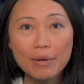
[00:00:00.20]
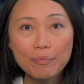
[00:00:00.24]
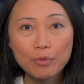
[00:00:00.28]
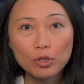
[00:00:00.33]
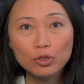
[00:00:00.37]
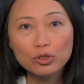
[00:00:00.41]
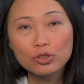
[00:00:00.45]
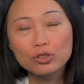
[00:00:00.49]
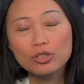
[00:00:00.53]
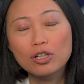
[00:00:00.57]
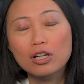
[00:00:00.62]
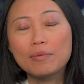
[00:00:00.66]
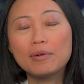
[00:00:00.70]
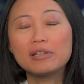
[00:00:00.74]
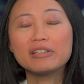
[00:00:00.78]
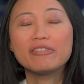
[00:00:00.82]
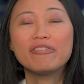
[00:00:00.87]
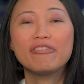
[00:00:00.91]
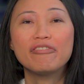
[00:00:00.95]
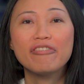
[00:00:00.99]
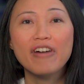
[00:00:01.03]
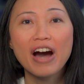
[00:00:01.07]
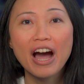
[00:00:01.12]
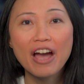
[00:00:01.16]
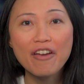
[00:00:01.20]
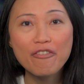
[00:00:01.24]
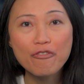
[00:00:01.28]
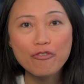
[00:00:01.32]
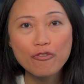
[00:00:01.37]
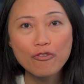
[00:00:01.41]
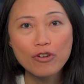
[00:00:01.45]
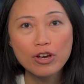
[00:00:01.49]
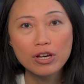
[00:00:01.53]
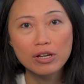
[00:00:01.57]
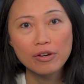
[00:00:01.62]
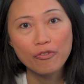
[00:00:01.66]
I'm going to talk about the
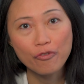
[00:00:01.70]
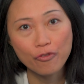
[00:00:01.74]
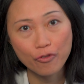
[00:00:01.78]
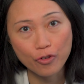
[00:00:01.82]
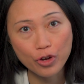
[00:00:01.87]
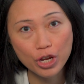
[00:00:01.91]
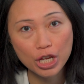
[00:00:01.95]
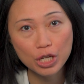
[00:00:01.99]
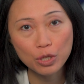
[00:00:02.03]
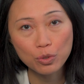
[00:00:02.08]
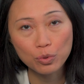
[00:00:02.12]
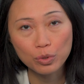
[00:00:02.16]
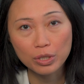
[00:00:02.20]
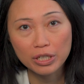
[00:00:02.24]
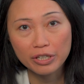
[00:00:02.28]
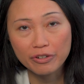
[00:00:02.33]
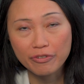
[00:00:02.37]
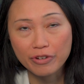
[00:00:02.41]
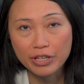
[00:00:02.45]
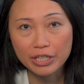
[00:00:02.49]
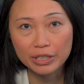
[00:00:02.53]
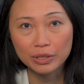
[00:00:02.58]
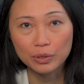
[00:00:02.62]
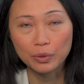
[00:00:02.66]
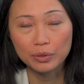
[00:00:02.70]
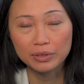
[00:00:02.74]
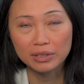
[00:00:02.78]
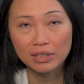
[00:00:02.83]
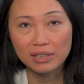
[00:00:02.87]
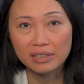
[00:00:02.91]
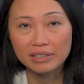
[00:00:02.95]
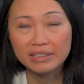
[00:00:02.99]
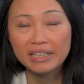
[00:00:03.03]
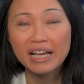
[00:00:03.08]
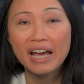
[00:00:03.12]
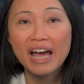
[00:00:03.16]
5 free Google
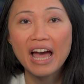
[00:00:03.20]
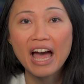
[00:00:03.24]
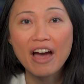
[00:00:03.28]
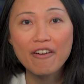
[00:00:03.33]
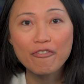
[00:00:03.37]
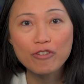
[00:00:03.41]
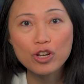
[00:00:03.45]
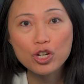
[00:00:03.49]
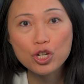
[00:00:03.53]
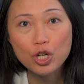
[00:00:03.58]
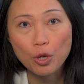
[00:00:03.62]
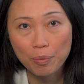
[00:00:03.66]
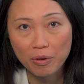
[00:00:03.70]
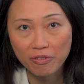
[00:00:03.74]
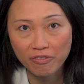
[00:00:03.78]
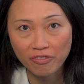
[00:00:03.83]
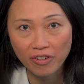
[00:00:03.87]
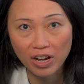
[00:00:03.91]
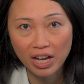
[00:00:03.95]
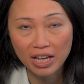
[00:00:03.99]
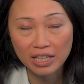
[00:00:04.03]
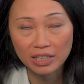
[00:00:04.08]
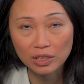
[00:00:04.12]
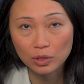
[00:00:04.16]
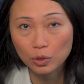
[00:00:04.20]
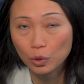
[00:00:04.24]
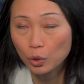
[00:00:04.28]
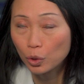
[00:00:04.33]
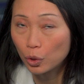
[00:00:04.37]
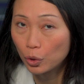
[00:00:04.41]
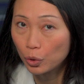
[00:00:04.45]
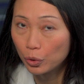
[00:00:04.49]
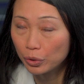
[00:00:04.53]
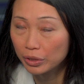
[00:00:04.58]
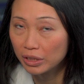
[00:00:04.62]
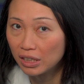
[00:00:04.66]
resources that every Shopify
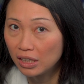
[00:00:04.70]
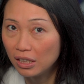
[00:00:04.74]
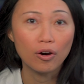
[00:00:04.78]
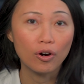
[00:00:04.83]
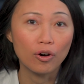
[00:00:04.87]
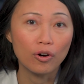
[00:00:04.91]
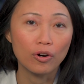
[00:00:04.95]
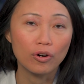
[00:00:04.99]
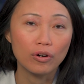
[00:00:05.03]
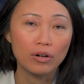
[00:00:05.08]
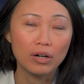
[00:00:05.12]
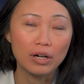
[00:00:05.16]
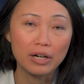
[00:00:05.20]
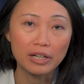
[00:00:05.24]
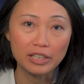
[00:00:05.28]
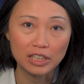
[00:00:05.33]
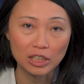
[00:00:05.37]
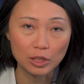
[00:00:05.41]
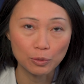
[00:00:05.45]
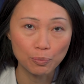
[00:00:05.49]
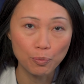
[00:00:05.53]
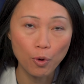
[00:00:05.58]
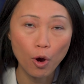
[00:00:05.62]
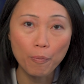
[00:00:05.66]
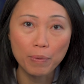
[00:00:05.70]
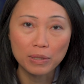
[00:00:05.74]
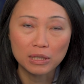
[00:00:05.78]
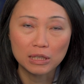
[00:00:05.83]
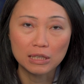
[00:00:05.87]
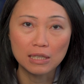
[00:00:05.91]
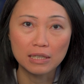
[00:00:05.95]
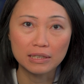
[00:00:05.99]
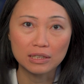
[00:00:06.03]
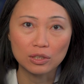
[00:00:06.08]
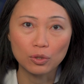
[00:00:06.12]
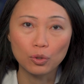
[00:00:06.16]
store owner or a small
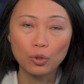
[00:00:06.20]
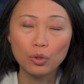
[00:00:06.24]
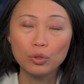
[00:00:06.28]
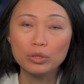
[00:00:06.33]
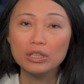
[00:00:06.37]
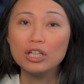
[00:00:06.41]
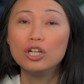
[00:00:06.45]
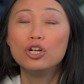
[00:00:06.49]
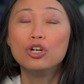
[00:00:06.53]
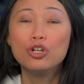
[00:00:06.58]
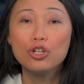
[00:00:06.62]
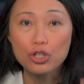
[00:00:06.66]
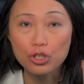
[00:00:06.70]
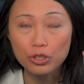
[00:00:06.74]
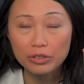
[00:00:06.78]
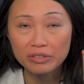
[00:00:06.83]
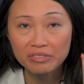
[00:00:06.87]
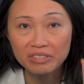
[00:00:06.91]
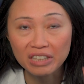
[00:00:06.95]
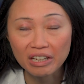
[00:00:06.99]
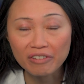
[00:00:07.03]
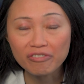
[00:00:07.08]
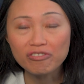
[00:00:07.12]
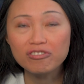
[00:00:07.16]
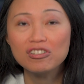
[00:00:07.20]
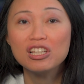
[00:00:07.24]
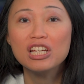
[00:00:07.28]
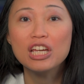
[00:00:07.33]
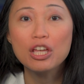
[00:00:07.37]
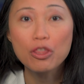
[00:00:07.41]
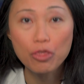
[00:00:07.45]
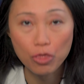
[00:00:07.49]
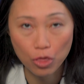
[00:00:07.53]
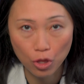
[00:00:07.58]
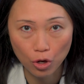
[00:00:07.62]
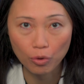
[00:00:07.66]
business owner should
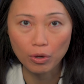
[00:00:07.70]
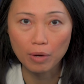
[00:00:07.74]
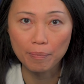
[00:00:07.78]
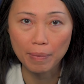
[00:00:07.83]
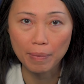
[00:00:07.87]
definitely know